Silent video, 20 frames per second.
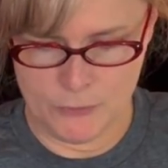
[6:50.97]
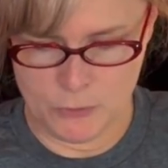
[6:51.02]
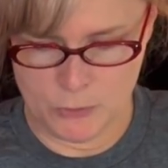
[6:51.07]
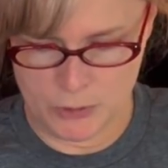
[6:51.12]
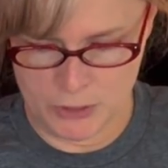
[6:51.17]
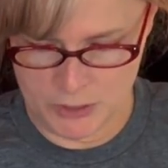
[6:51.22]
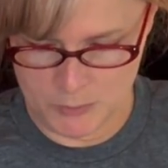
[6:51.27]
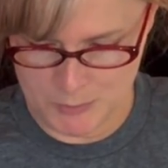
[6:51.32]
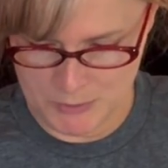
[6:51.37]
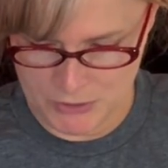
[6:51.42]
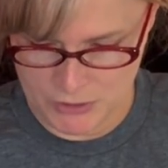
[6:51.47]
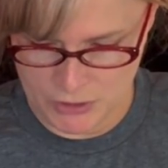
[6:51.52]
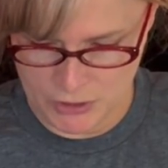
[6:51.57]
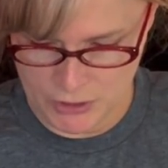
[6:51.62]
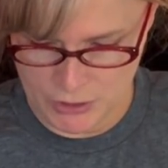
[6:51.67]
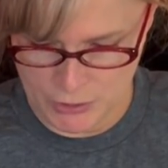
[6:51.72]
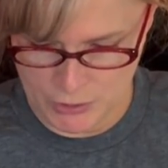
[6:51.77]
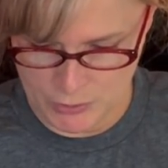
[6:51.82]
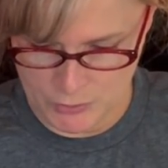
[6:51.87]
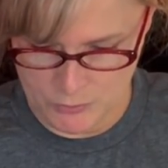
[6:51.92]
Christmas to
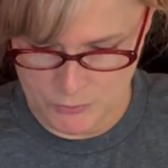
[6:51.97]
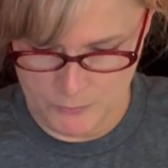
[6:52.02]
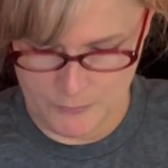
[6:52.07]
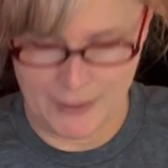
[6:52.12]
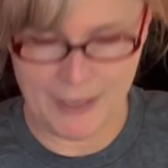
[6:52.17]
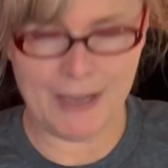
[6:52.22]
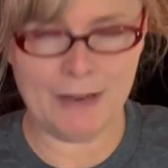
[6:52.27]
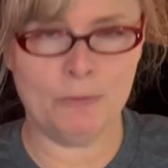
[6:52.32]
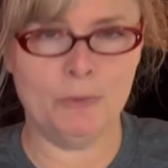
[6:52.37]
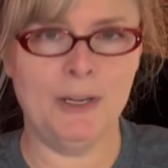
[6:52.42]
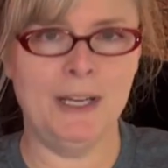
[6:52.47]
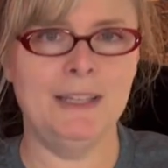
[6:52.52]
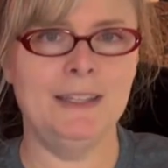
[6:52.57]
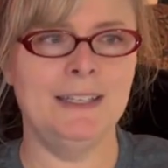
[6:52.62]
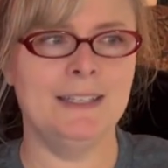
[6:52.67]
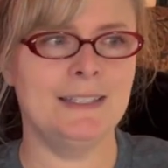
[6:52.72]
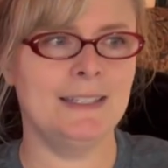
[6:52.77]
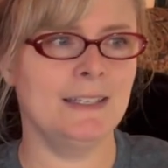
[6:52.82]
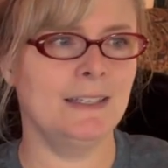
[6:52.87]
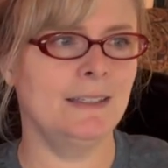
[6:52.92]
you. I read
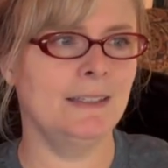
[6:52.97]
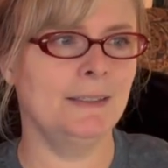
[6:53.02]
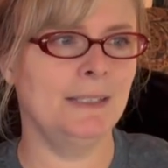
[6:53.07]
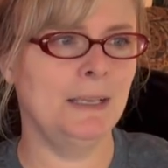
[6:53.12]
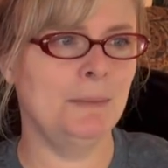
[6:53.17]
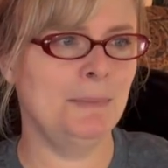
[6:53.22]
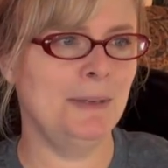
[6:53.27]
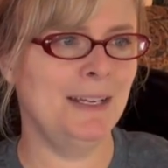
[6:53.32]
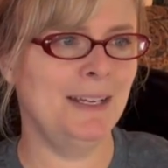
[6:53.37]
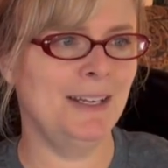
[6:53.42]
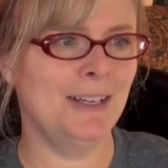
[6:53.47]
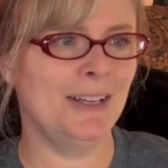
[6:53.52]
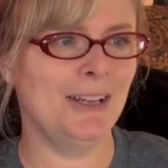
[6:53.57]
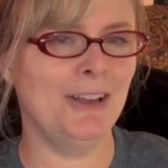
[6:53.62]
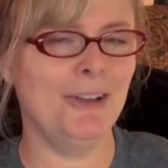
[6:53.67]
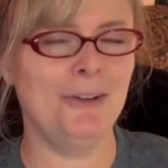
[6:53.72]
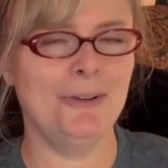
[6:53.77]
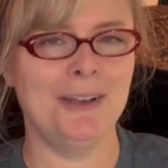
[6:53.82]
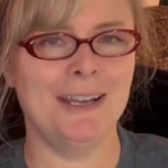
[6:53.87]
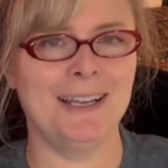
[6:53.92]
this a minute
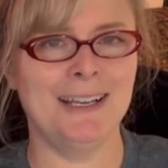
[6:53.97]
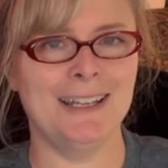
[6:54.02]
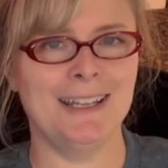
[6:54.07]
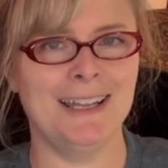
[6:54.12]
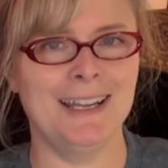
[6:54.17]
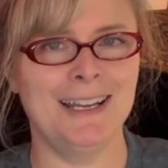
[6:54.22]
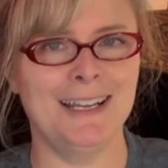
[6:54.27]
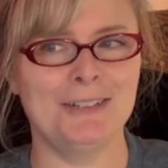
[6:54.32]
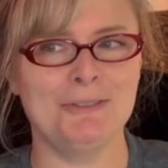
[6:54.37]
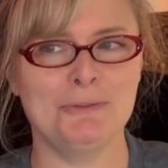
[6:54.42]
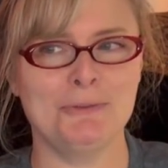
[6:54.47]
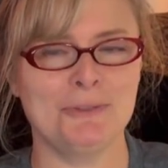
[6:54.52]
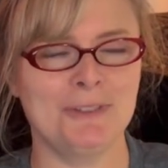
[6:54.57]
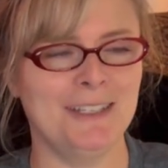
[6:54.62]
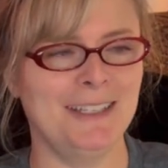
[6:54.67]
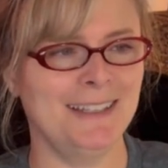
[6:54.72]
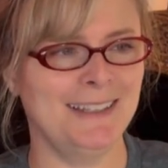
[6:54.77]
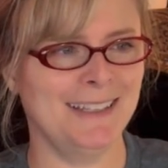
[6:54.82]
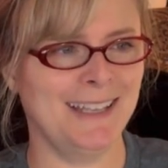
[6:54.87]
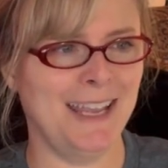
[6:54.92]
ago, and I, and I don't
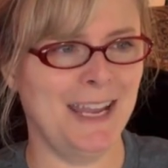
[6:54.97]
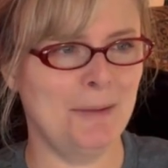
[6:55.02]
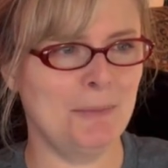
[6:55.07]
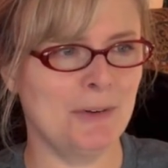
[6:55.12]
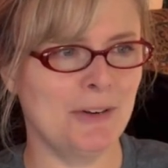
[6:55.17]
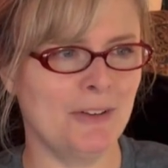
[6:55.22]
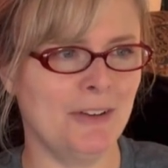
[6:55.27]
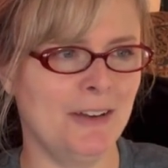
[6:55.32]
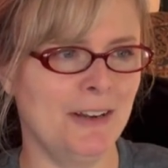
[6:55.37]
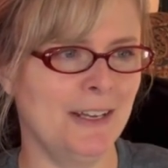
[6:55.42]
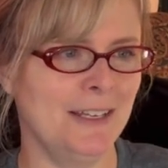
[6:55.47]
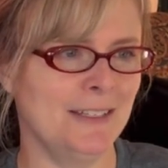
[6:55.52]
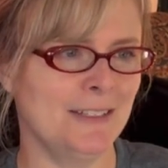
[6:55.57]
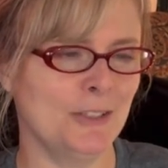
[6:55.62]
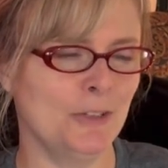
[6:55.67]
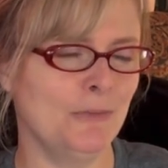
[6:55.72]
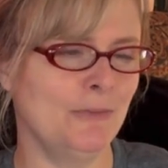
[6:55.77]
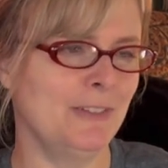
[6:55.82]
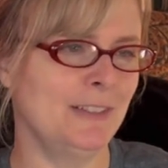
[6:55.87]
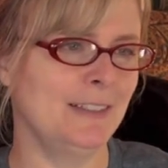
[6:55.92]
think the camera caught it, so
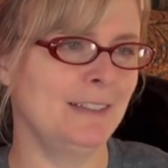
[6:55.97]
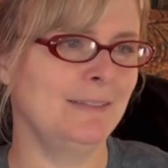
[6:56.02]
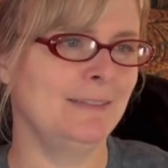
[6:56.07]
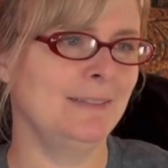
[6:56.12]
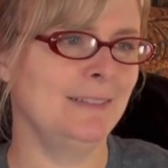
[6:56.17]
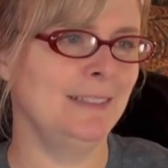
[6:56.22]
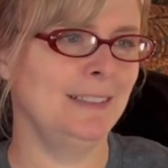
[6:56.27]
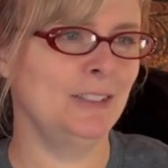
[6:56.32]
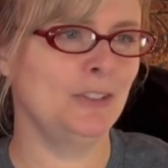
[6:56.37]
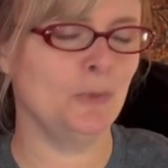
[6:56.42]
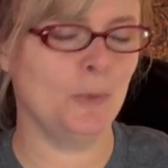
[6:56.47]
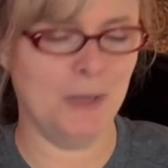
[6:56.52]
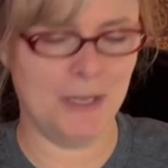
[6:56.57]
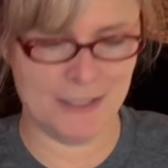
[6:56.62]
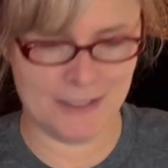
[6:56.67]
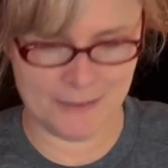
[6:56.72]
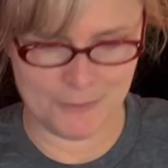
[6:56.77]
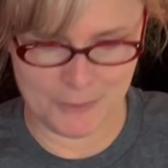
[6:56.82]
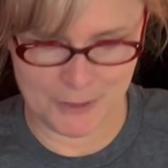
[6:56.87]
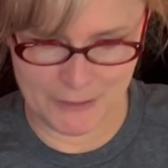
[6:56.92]
if it did twice,
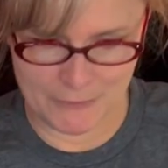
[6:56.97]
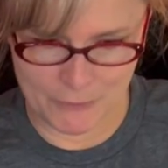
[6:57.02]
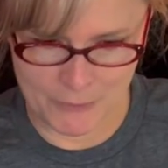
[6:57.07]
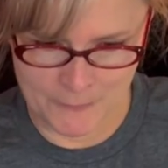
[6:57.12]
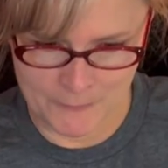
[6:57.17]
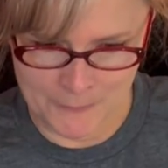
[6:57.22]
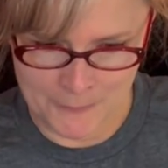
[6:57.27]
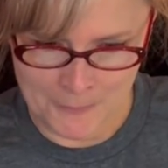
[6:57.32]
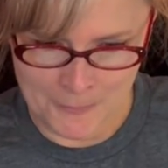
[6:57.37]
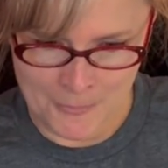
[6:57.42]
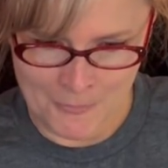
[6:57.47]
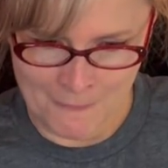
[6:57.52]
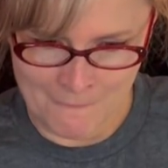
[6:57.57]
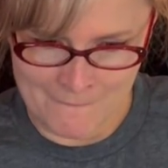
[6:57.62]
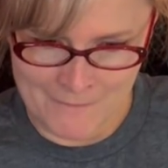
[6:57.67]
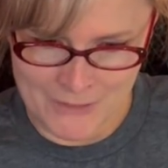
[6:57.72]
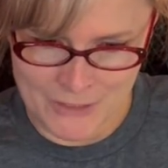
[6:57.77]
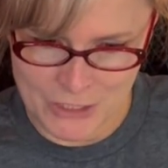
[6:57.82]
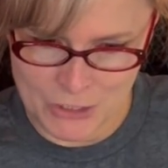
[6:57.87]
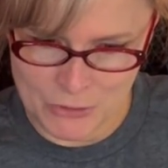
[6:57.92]
whatever.
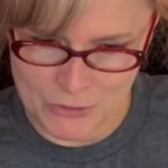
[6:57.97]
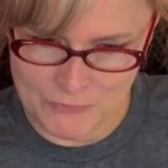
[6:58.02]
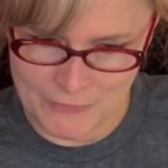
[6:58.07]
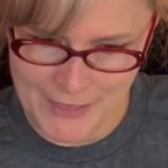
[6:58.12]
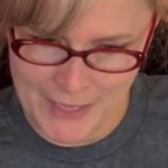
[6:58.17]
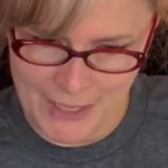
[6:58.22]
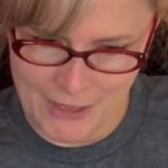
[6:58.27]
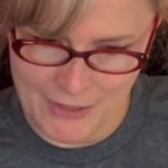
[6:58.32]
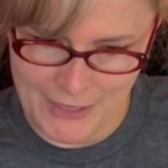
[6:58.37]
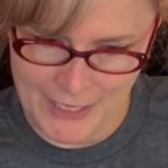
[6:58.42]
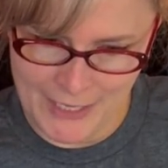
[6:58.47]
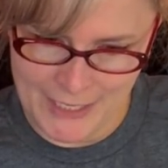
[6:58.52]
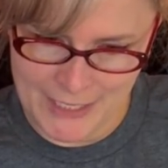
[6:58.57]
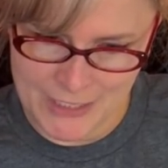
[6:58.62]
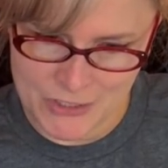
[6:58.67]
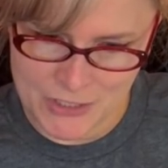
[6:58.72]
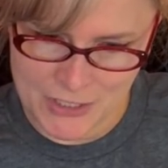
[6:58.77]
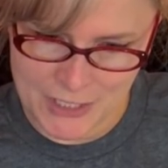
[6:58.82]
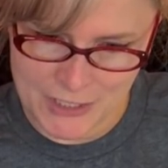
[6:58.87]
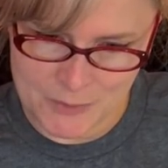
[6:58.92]
Dear Val, Hannah,
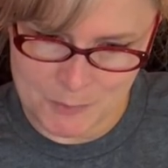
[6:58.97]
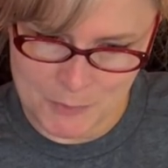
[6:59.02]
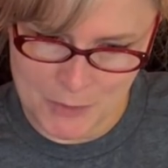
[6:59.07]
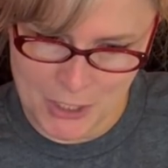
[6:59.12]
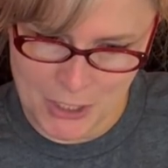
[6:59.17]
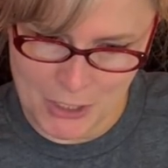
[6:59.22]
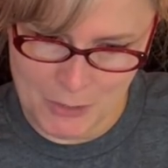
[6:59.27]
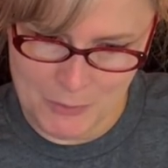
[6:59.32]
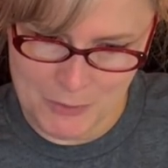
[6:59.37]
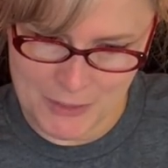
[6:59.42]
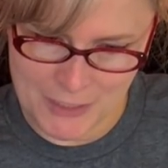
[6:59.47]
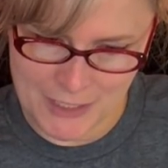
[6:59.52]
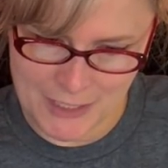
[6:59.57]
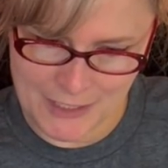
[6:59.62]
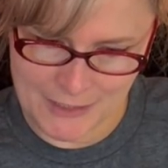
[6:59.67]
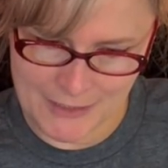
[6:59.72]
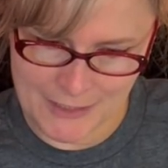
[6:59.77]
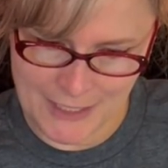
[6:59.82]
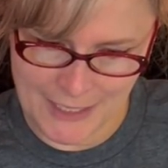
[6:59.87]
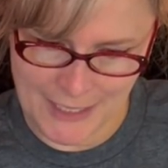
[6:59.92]
Jess, Marlow, and
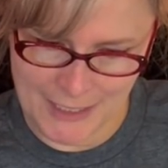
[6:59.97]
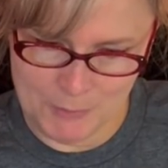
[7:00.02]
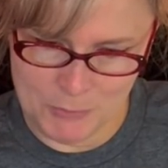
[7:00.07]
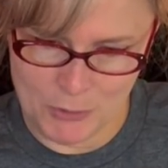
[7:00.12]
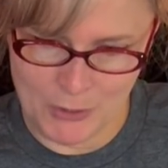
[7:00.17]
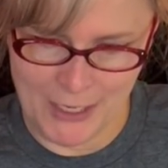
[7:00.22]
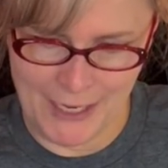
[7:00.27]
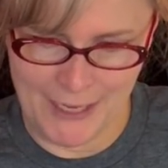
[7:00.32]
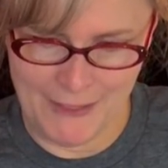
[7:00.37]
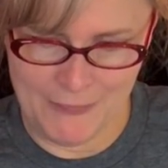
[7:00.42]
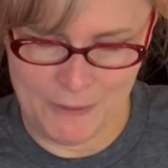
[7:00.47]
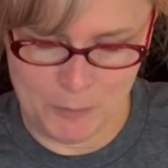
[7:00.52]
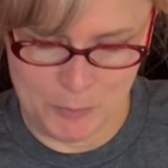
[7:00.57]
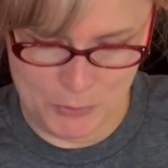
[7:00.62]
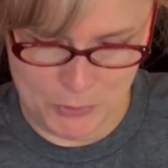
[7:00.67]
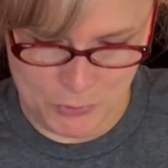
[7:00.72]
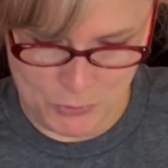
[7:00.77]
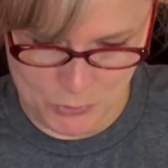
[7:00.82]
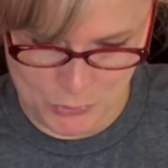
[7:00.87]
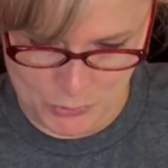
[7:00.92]
Campbell and the
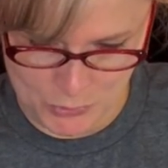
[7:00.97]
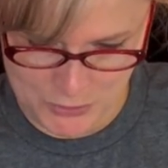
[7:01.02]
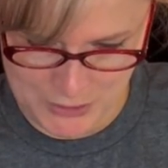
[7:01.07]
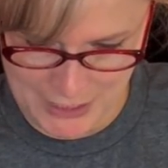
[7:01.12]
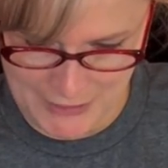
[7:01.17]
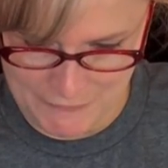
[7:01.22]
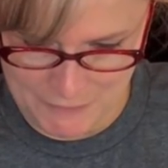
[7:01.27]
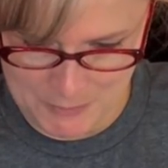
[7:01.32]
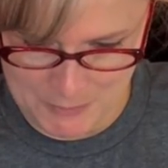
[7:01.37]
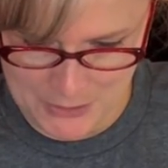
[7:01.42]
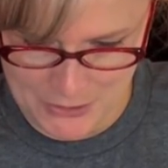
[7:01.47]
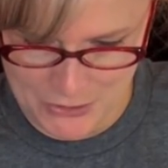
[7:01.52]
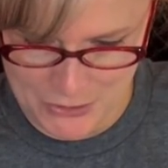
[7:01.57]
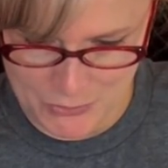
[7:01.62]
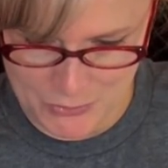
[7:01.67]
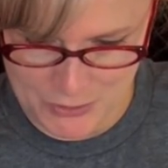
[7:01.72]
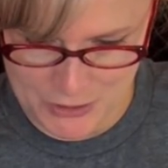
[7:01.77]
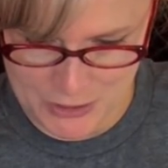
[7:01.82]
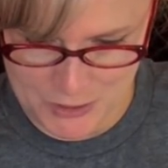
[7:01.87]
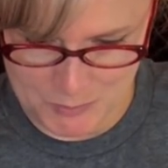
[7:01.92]
poodles. Have a Merry
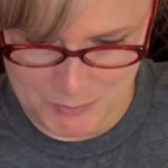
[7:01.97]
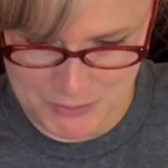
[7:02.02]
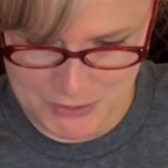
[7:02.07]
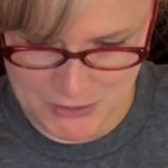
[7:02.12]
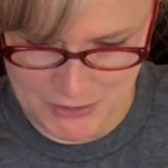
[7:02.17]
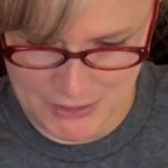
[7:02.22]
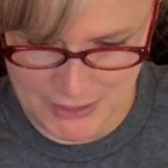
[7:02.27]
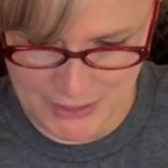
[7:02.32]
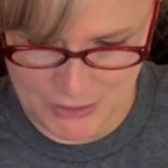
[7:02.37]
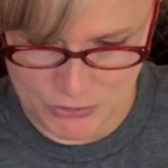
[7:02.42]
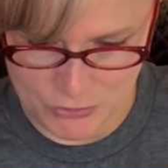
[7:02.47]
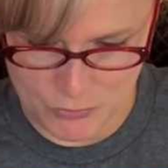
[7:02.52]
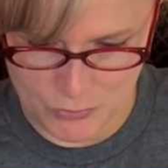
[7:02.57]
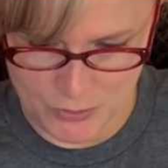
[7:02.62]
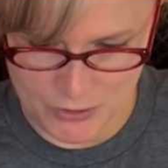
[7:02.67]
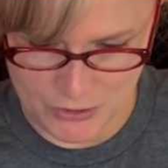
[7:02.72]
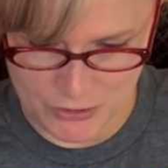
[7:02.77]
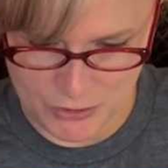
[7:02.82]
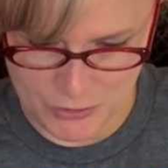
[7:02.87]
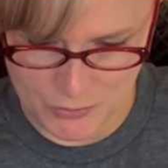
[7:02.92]
Christmas and
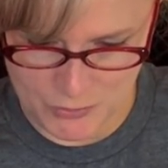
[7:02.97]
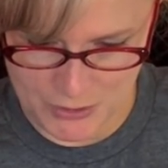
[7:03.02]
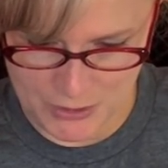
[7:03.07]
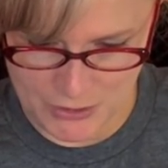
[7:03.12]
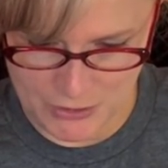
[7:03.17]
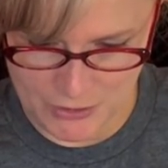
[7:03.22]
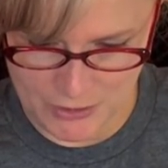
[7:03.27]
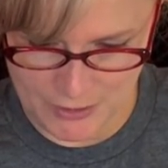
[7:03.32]
joyous New Year.